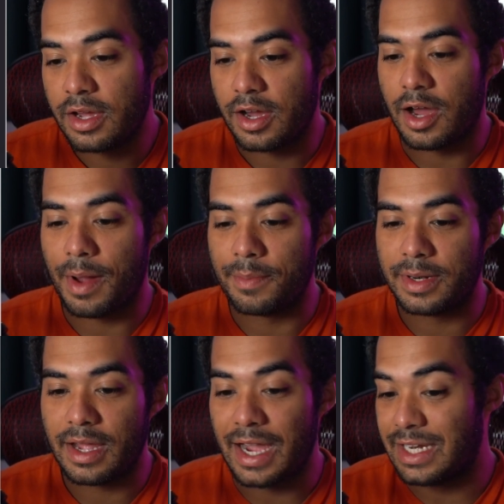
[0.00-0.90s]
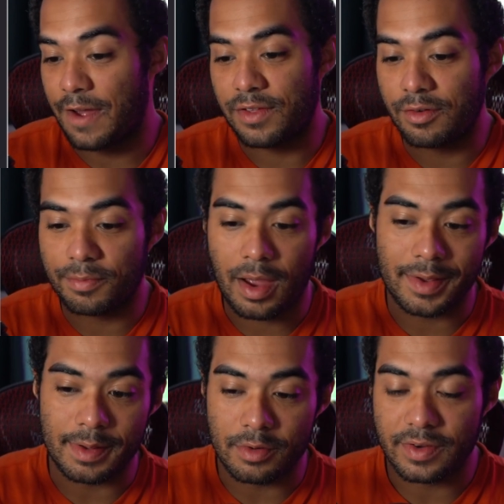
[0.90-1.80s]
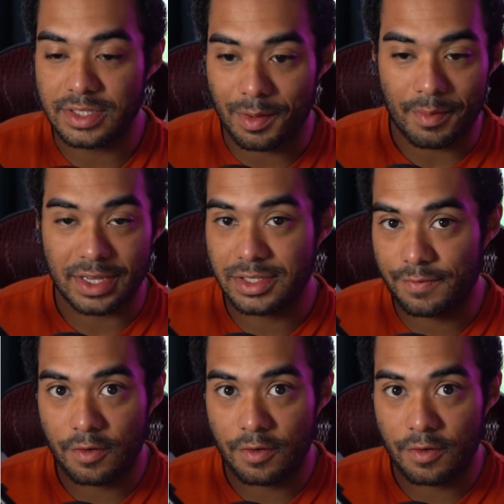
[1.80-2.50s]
I definitely will probably be moving some of my stuff over